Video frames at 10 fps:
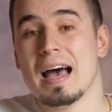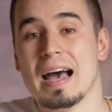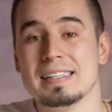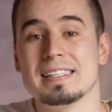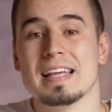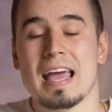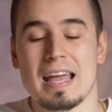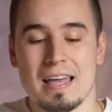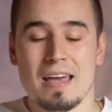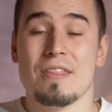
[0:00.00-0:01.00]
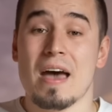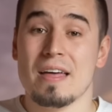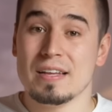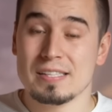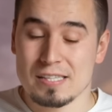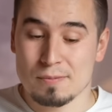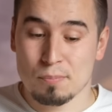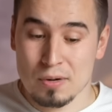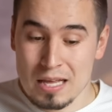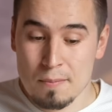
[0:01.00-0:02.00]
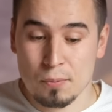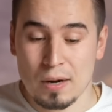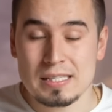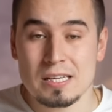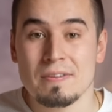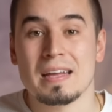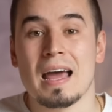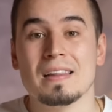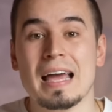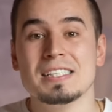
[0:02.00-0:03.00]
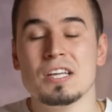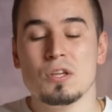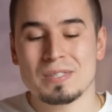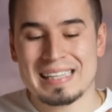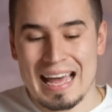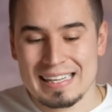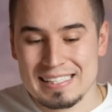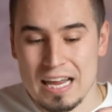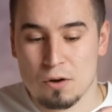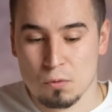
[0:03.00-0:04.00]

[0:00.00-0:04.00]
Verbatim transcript: I'd say that this is pretty impressive and I like to use Aztec